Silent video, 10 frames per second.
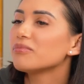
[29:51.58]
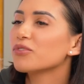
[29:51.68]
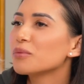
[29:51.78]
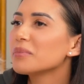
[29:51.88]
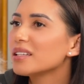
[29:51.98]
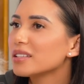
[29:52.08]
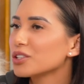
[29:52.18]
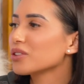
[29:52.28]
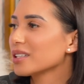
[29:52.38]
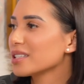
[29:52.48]
for me,
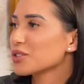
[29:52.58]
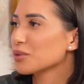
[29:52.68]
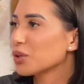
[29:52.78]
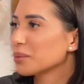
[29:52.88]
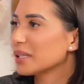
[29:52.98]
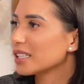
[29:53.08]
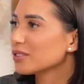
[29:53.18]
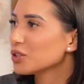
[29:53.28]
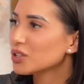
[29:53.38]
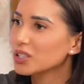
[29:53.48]
little things are more
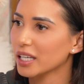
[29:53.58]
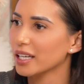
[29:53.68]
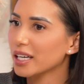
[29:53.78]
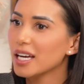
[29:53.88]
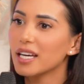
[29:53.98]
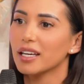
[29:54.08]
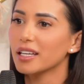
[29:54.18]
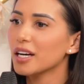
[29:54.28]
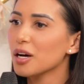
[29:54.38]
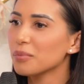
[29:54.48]
meaningful, like
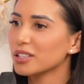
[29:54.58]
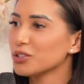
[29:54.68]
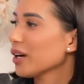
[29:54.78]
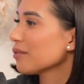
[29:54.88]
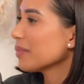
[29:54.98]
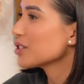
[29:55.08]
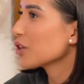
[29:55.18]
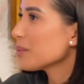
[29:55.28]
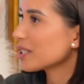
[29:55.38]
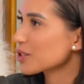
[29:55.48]
getting up and you have my
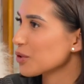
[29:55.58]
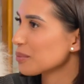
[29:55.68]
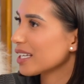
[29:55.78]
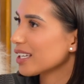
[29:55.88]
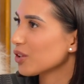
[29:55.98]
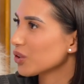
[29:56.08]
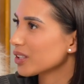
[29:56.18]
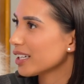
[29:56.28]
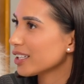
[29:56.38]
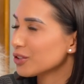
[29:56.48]
Starbucks for me, or
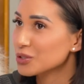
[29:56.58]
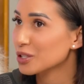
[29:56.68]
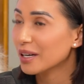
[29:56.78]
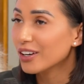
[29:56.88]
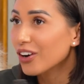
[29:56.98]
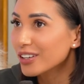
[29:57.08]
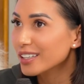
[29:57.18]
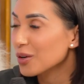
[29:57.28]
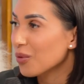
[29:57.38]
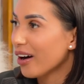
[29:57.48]
like you took my car to
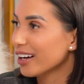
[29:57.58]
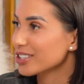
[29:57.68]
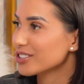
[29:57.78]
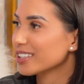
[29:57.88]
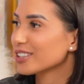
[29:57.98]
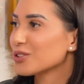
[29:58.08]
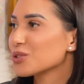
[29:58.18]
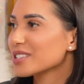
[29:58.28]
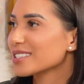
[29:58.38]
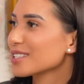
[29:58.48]
get washed. Like
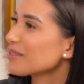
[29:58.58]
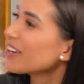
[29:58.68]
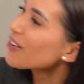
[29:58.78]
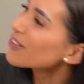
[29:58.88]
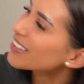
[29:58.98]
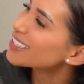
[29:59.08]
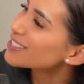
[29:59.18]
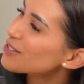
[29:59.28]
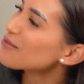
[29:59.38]
those things, I'm like, oh, thanks so